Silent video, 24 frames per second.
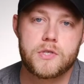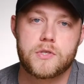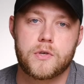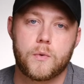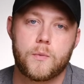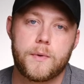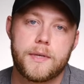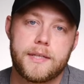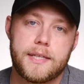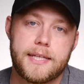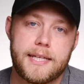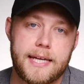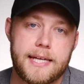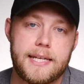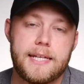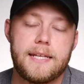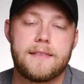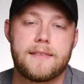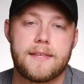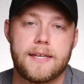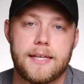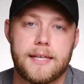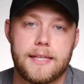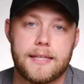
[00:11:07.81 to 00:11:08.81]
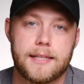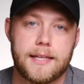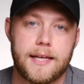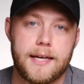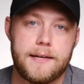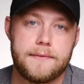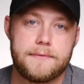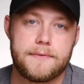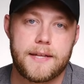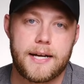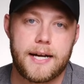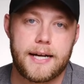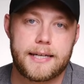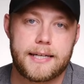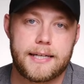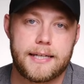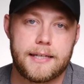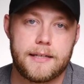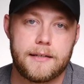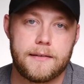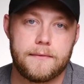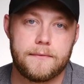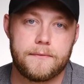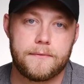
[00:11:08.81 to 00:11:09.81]
So really anything in life that I
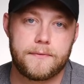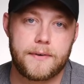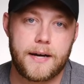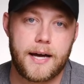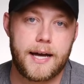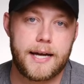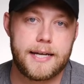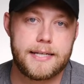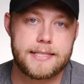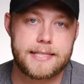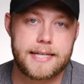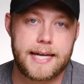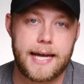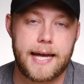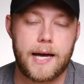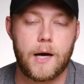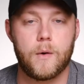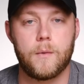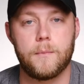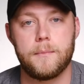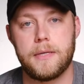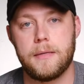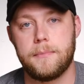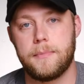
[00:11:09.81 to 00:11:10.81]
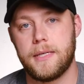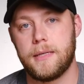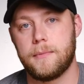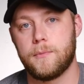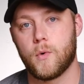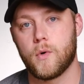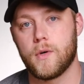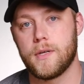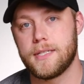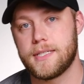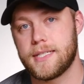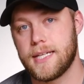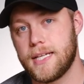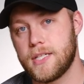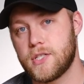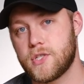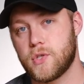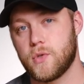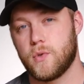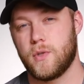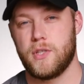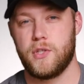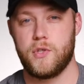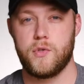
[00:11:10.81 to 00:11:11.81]
can find to help me be more
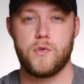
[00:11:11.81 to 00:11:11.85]
intentional and